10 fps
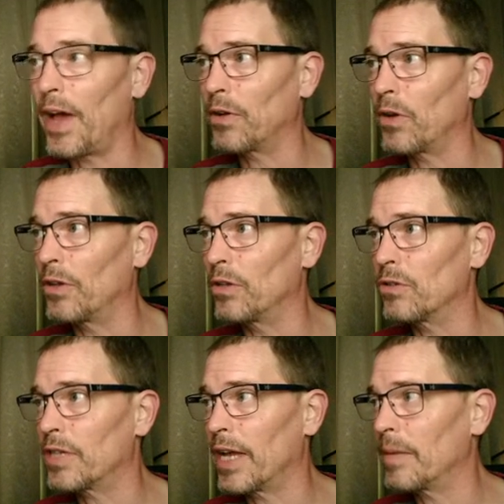on the
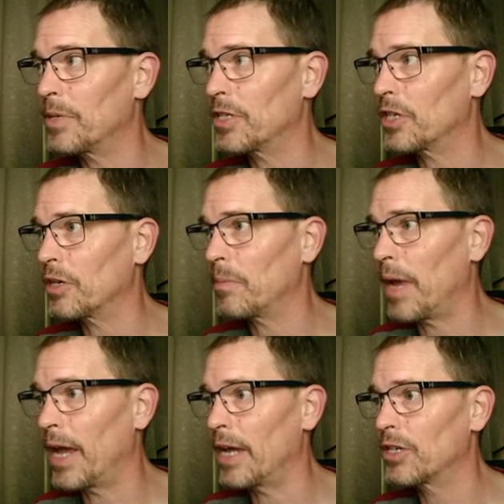Lucena position
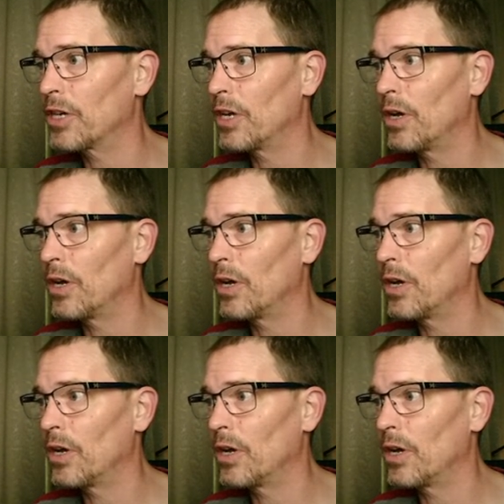page